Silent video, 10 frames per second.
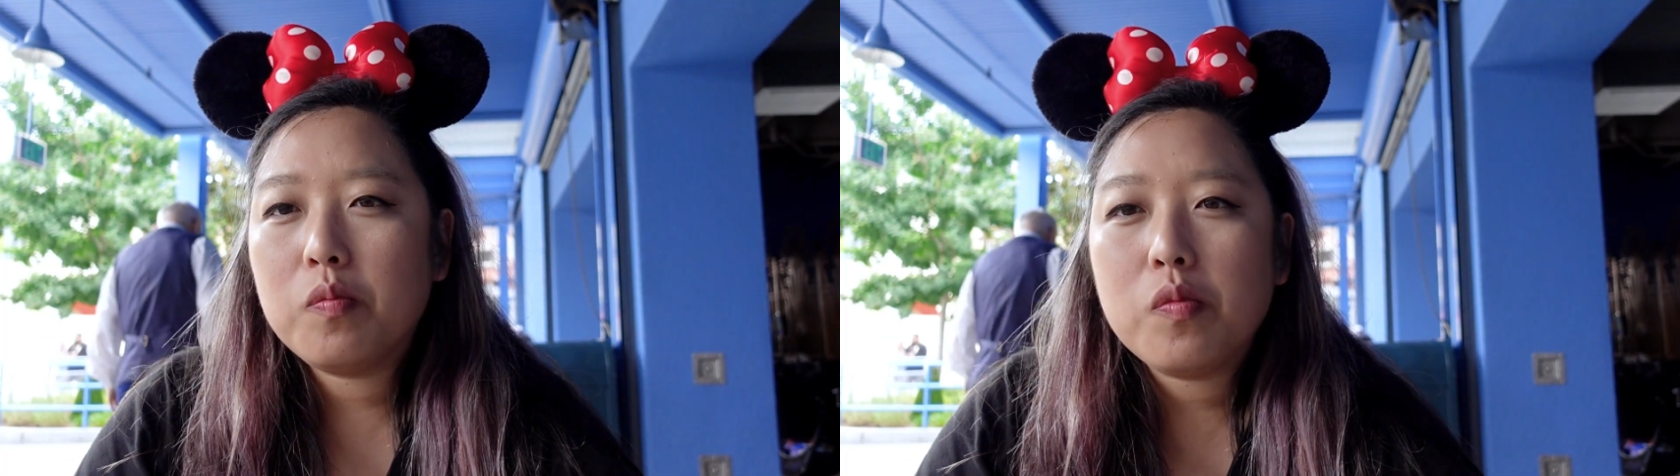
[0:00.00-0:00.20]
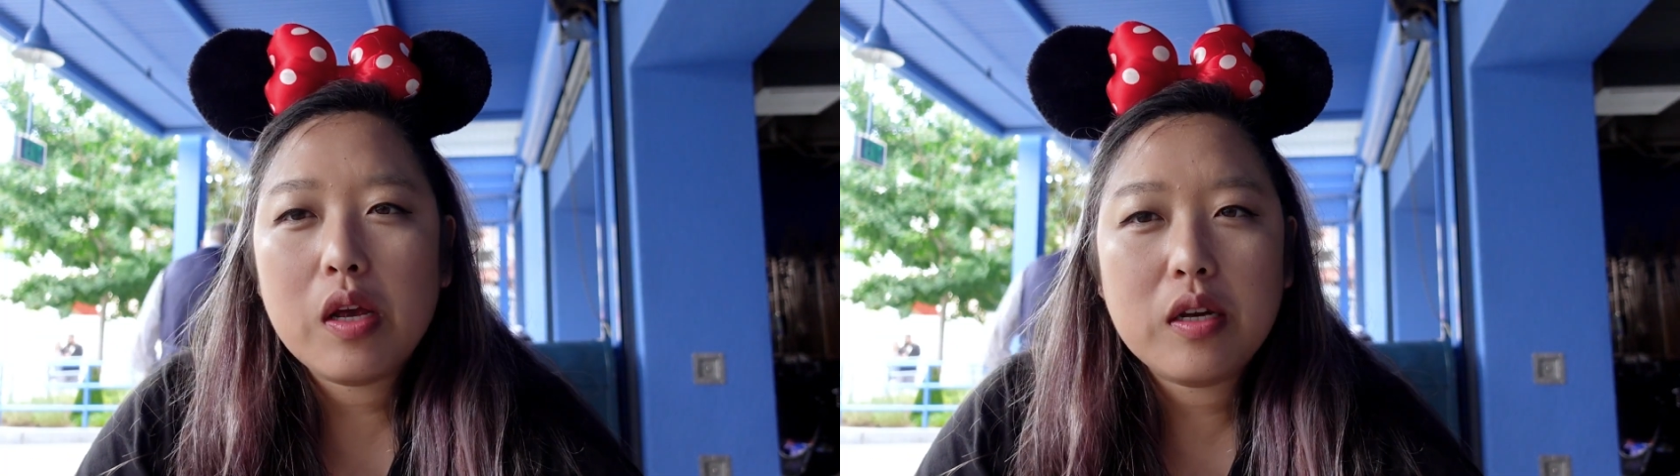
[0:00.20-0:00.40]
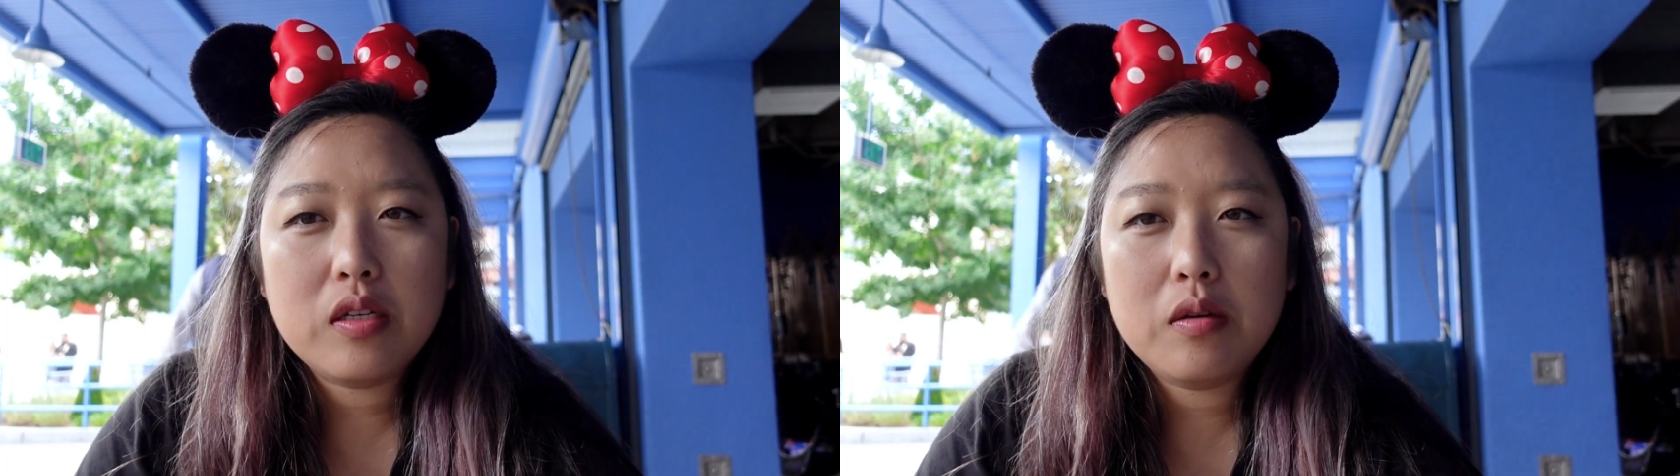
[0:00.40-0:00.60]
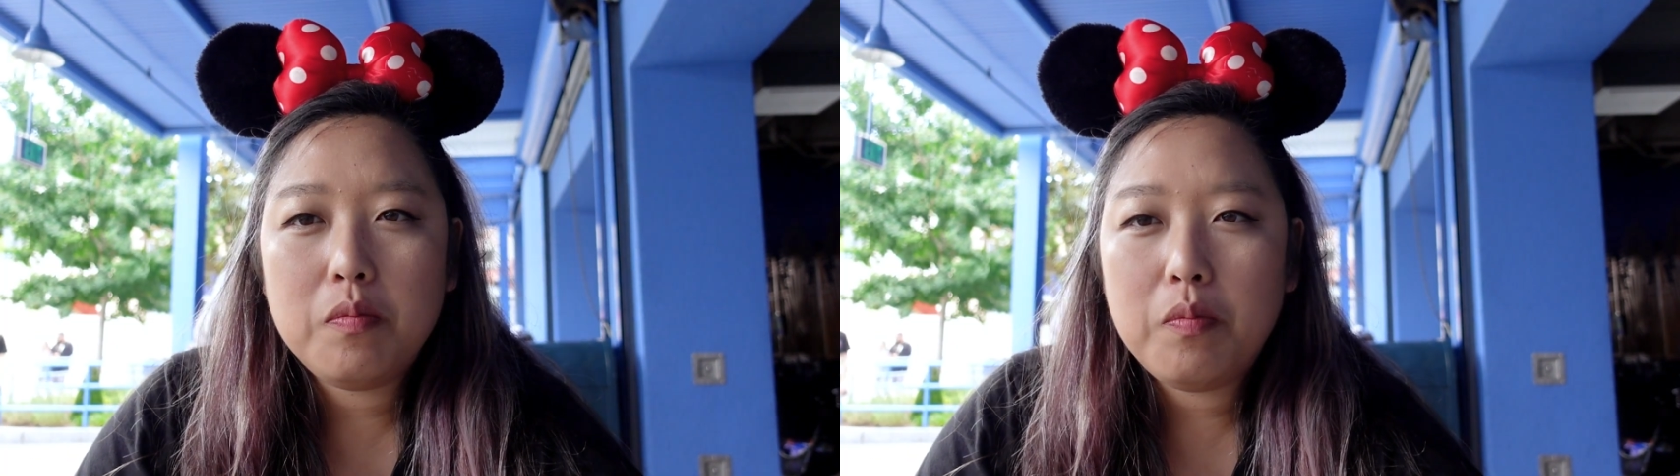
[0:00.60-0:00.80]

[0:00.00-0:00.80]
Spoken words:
Like I said